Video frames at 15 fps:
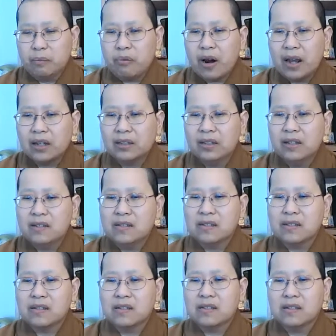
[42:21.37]

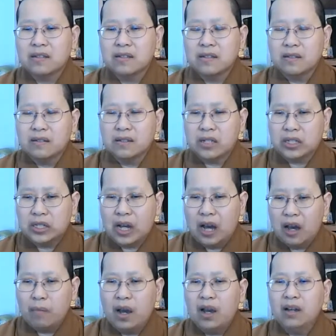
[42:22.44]
practice the
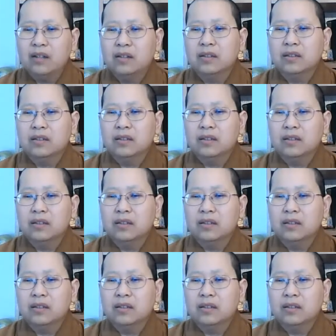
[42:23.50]
Dharma,